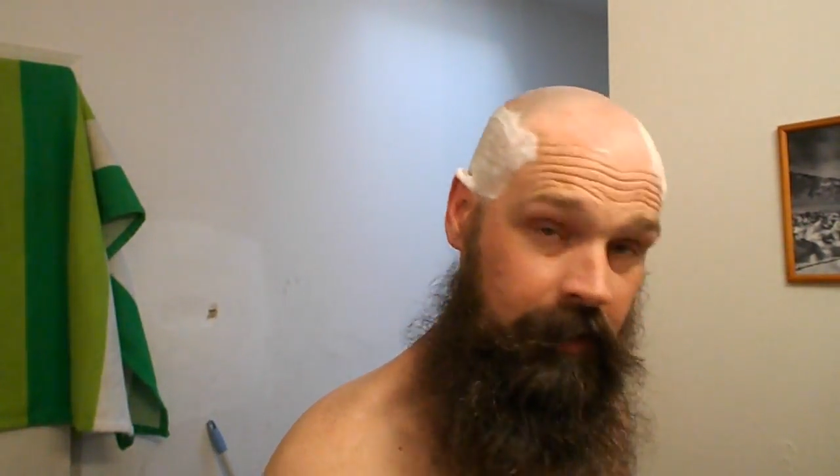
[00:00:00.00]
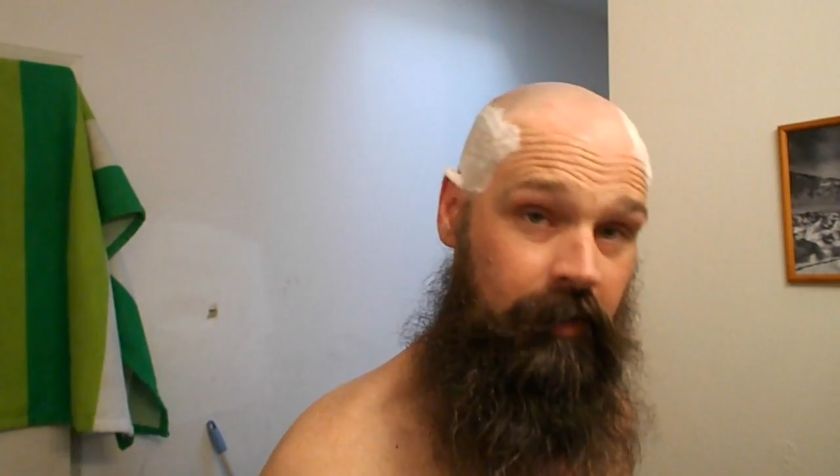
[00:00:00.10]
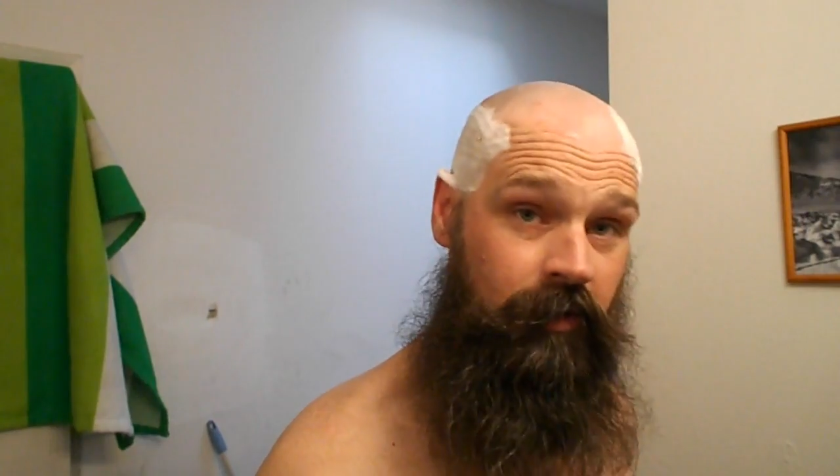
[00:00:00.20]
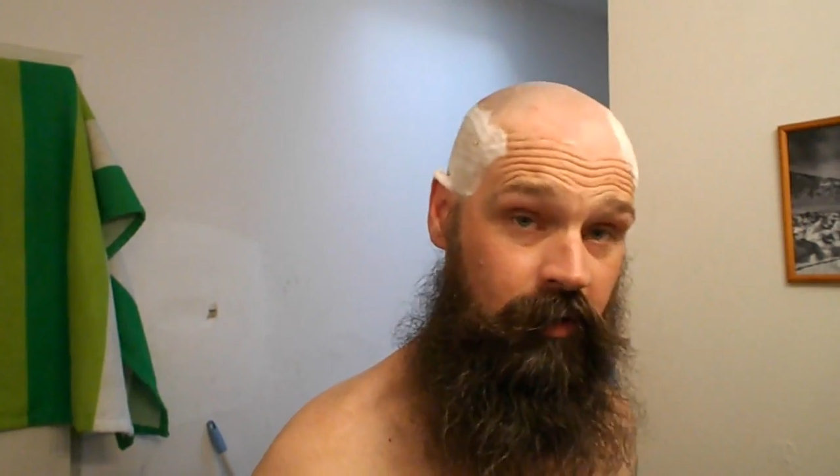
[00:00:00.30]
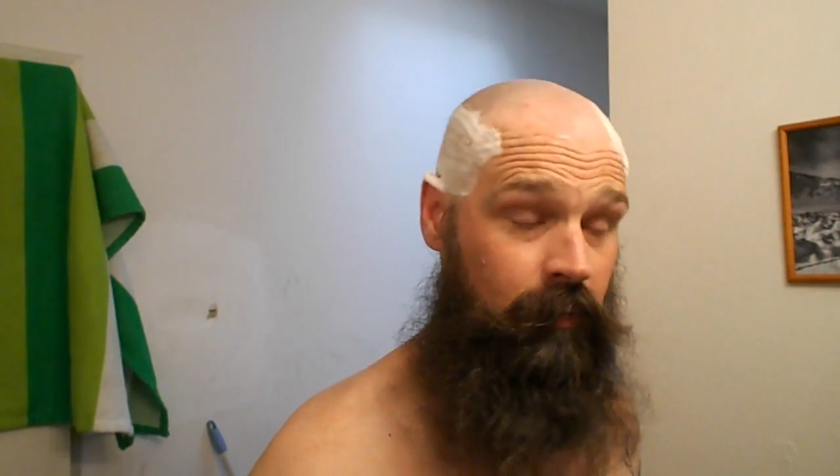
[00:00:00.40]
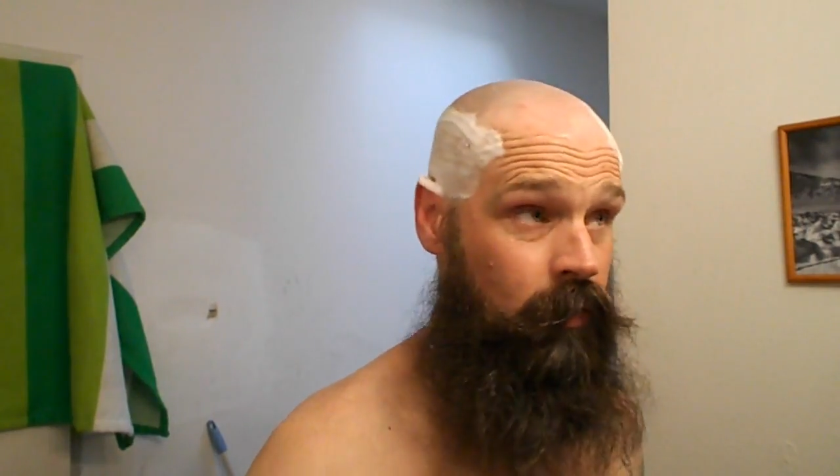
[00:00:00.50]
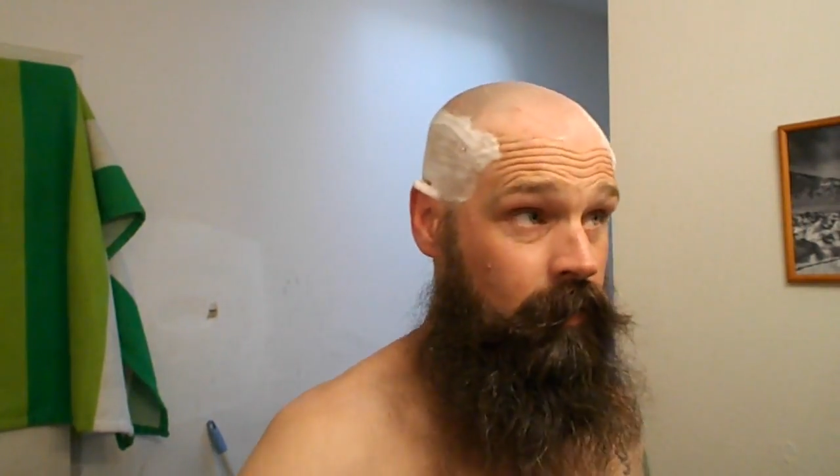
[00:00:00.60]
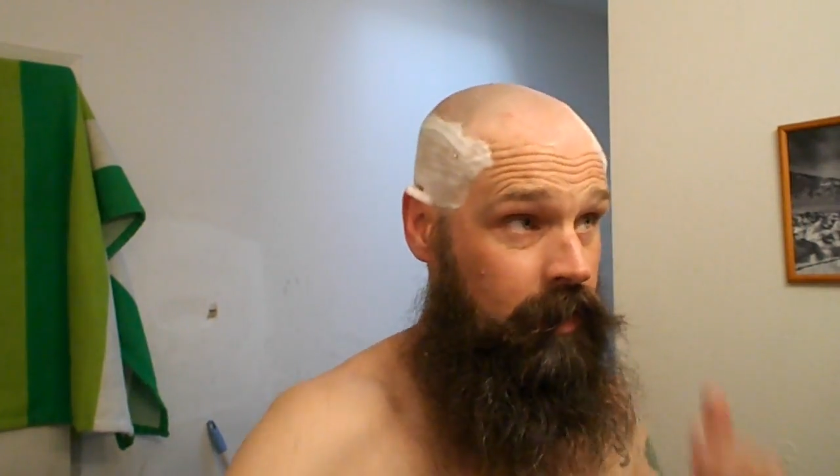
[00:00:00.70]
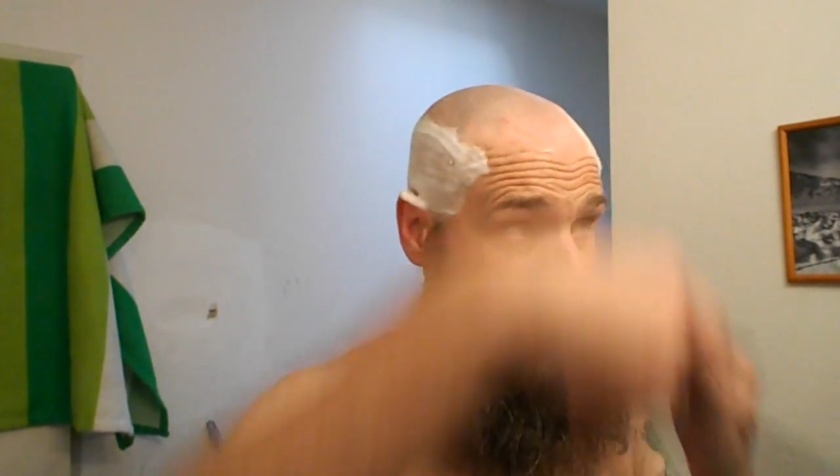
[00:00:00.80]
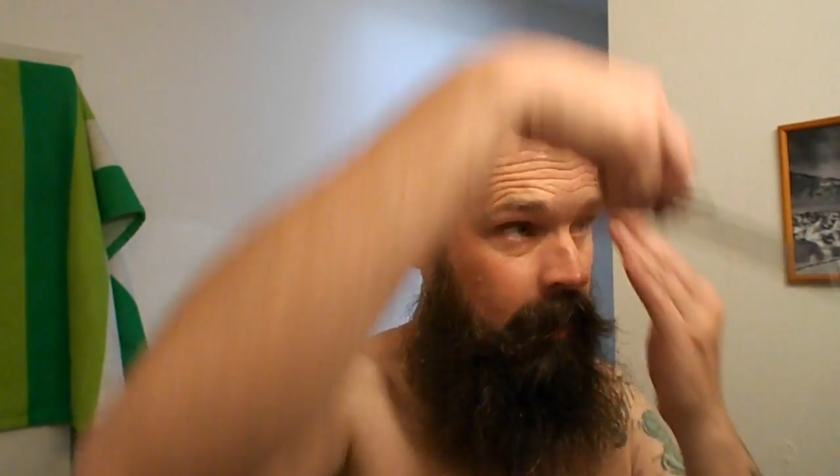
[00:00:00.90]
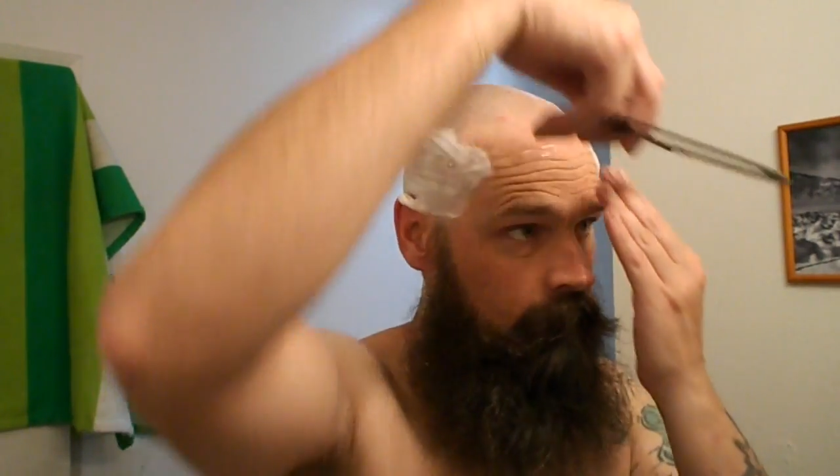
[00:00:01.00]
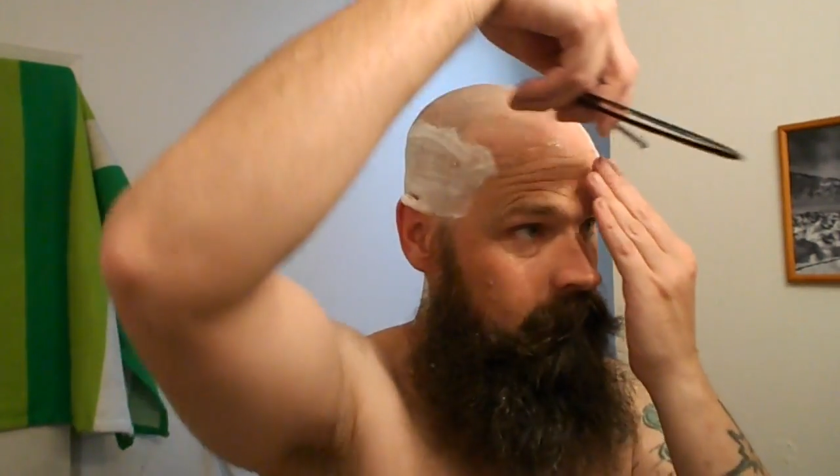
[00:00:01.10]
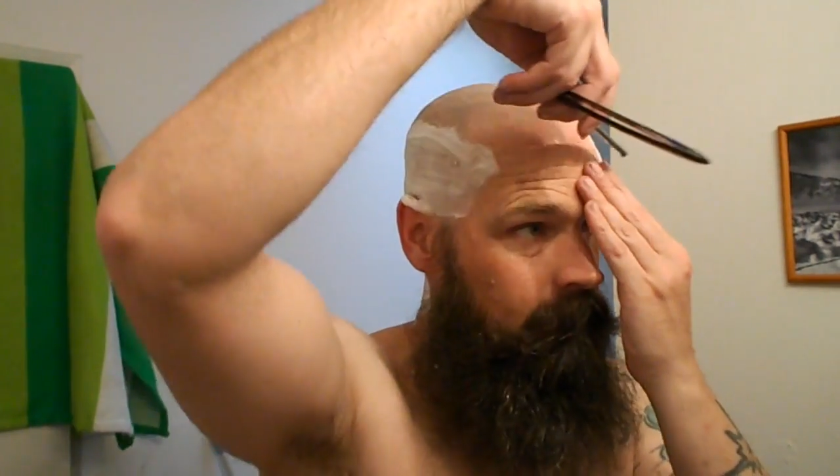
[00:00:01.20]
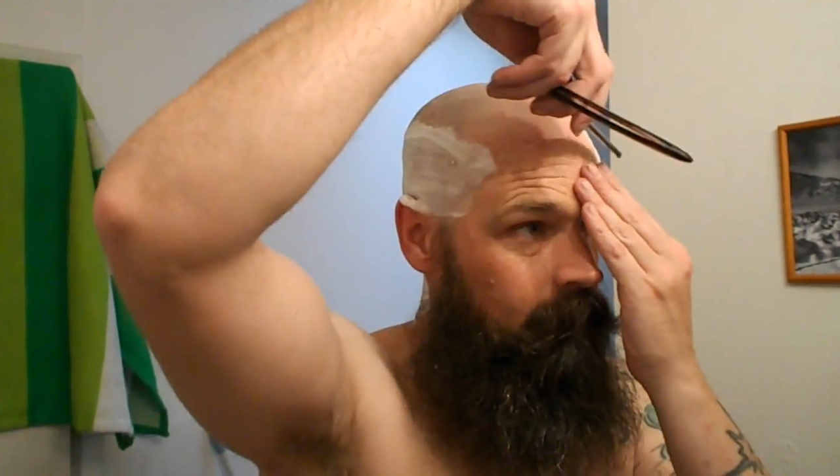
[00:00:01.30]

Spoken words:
this is smooth shave.